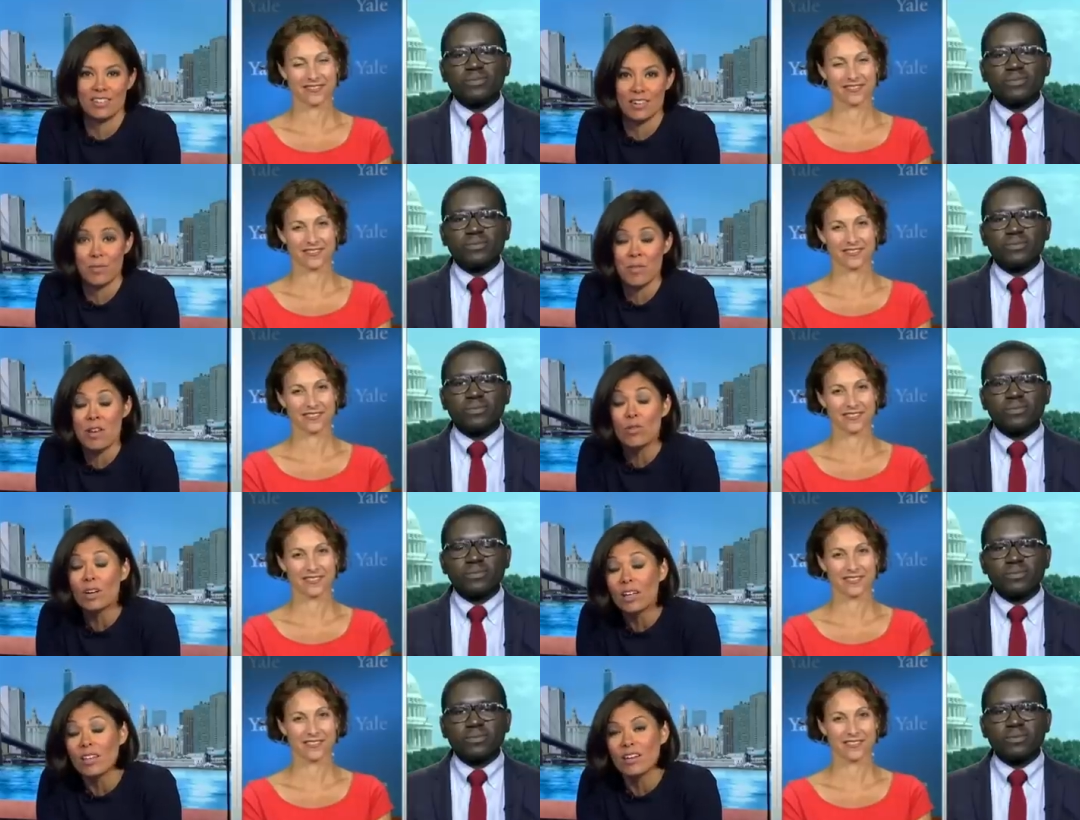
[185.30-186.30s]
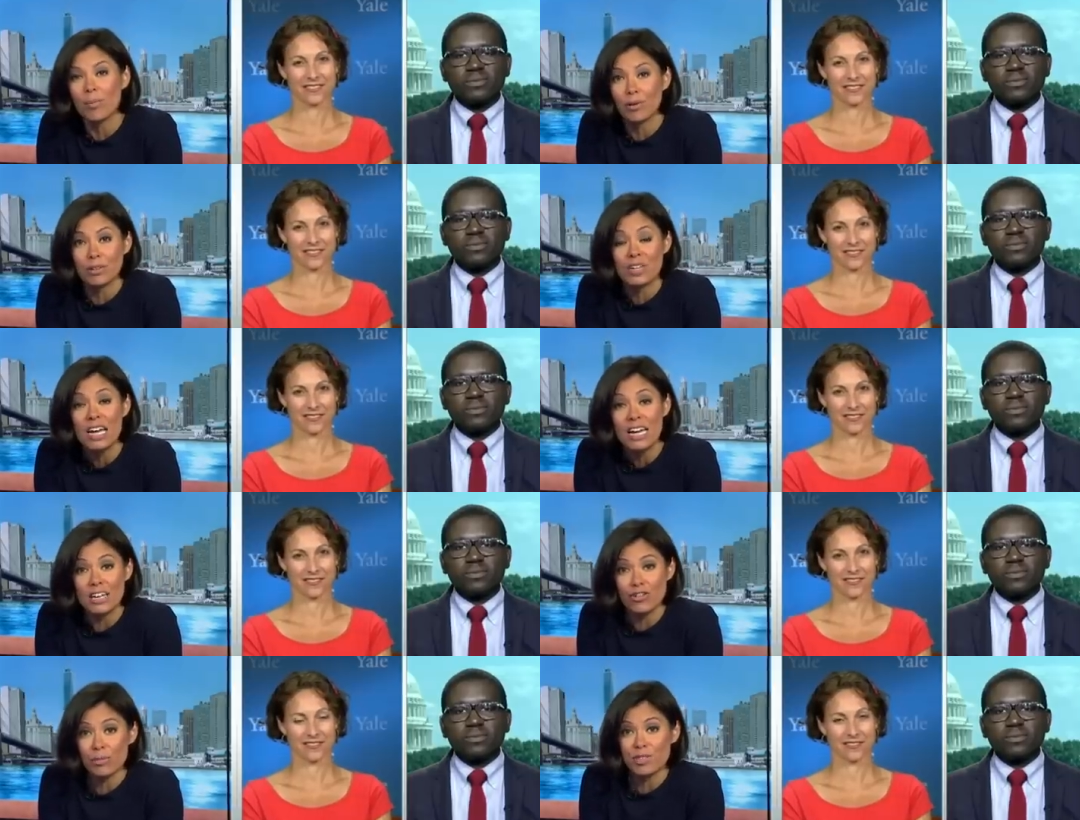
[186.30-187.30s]
Speaker 1: system, I mean, you look at the numbers in
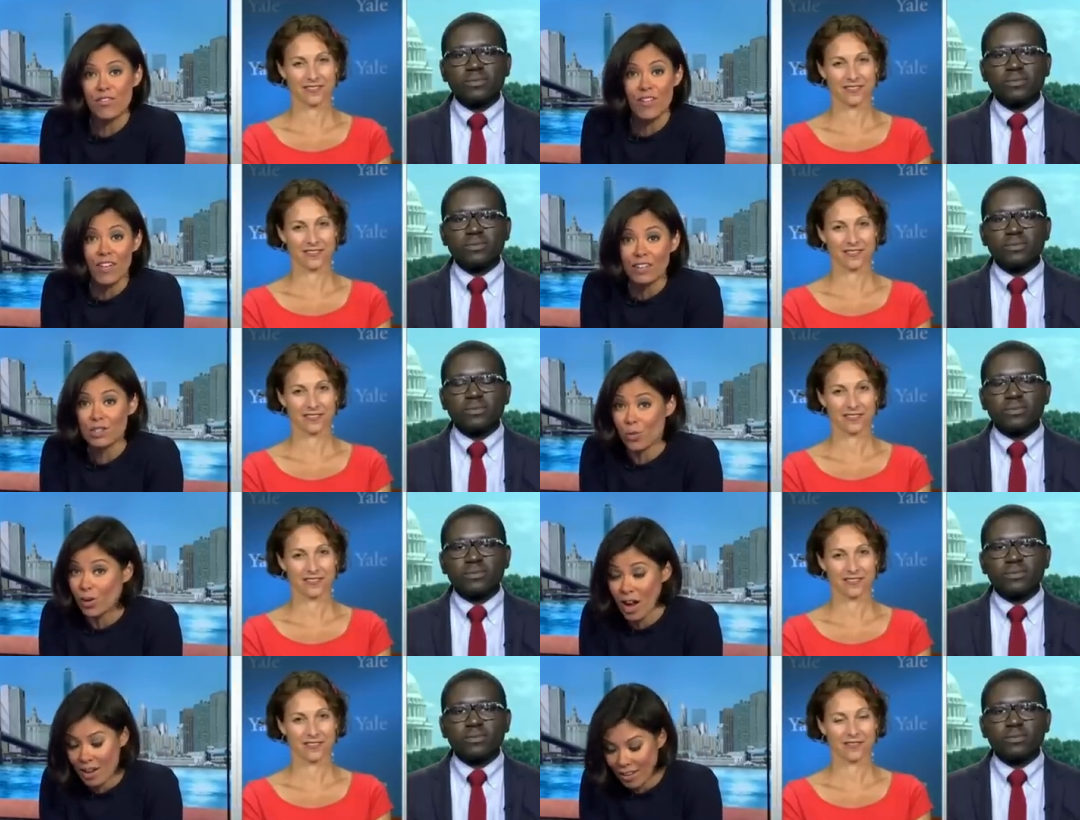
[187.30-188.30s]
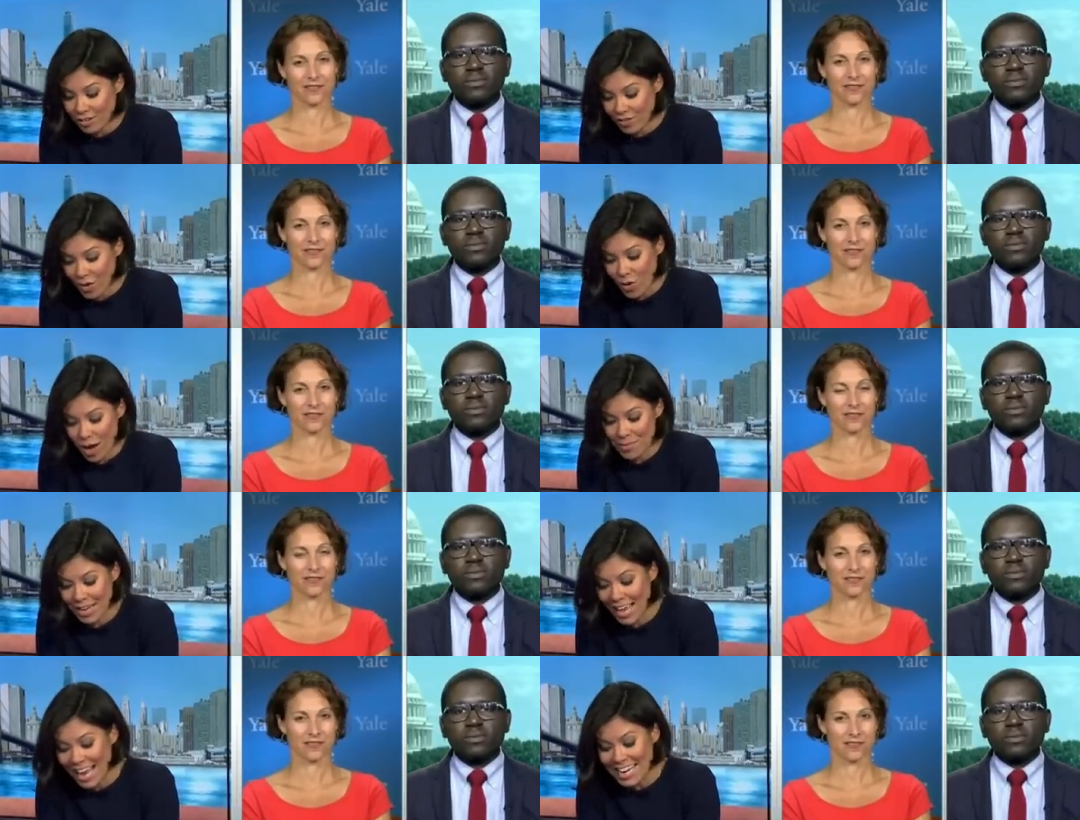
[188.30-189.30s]
terms of felons who are not allowed to vote. I
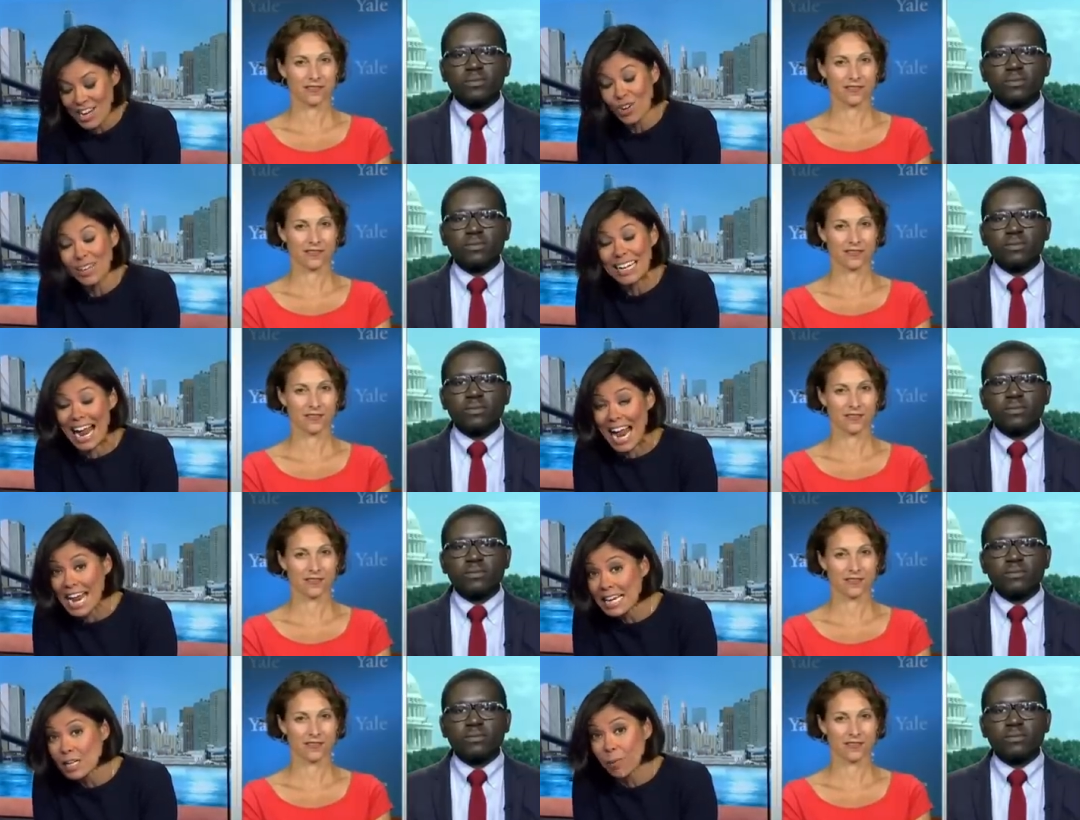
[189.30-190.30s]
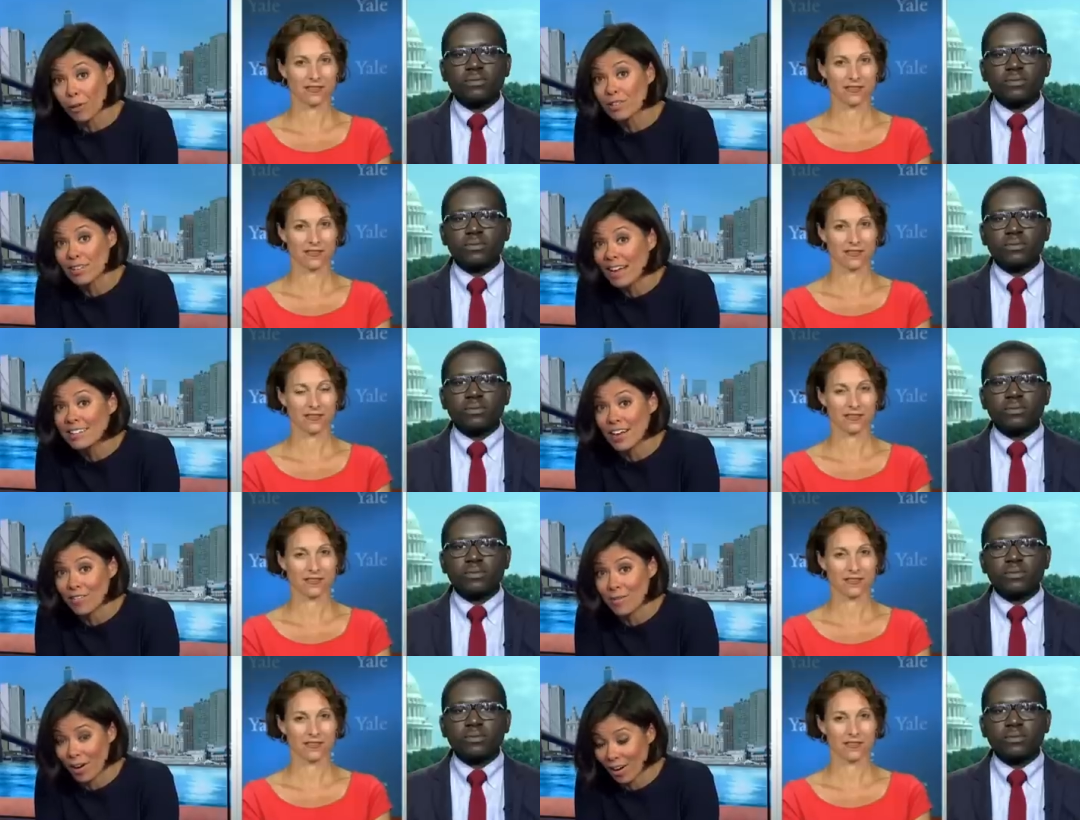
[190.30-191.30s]
mean, nearly 8% of
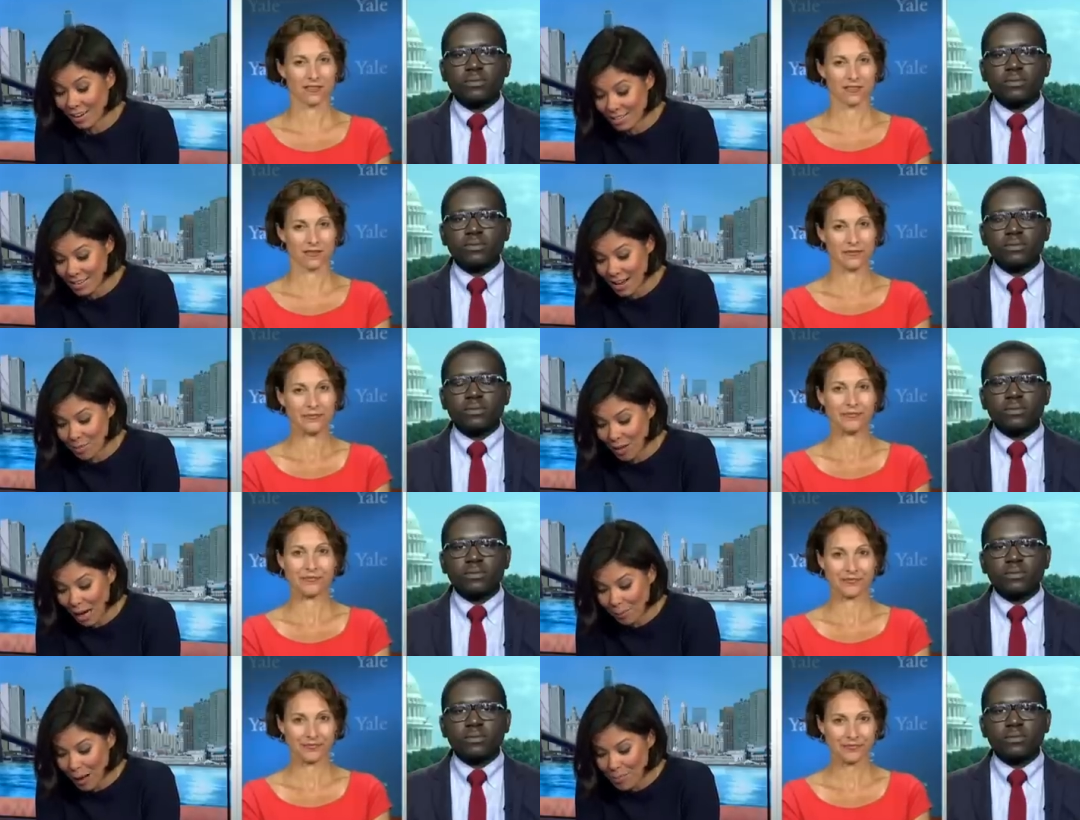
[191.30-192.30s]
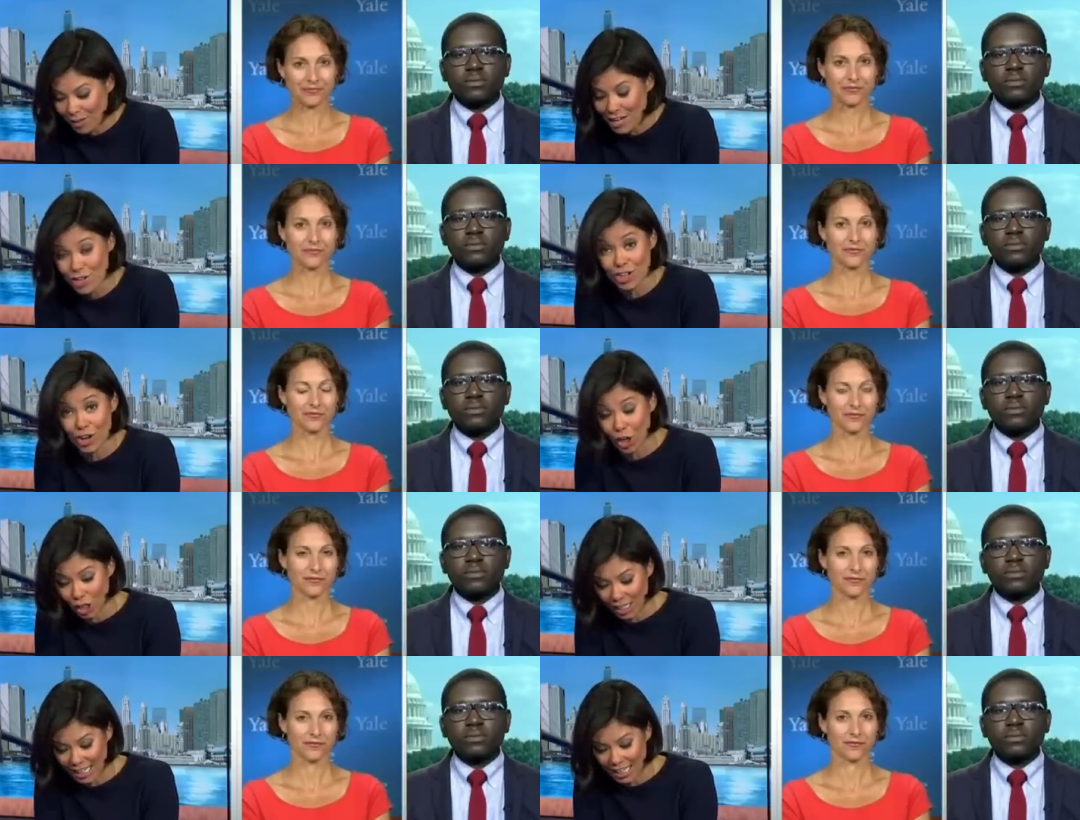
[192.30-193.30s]
America's uh, black population
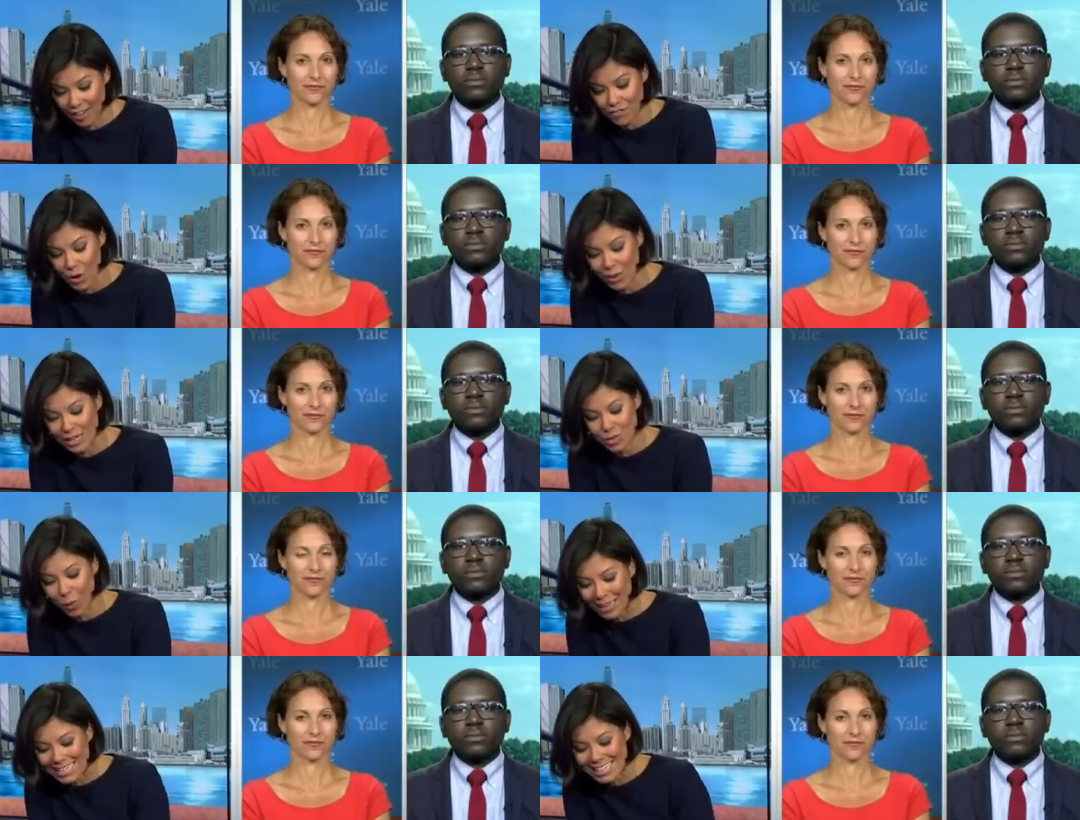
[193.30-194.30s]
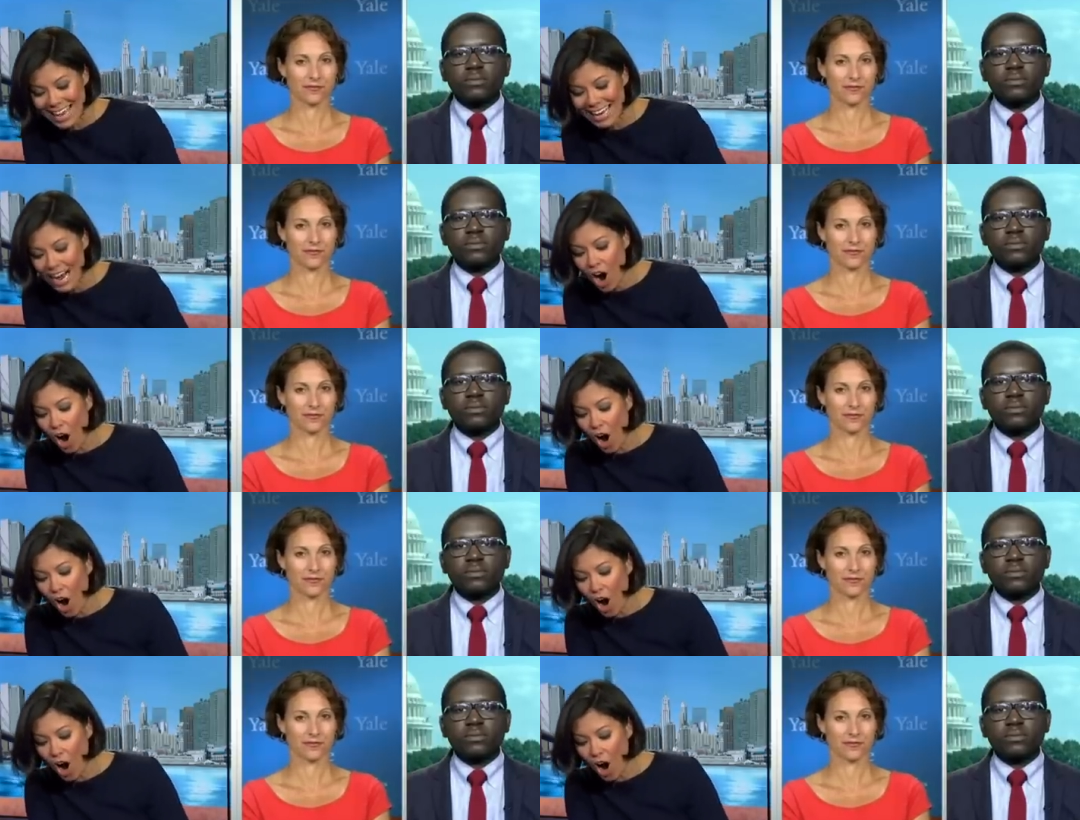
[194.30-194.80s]
currently cannot vote. In 2010,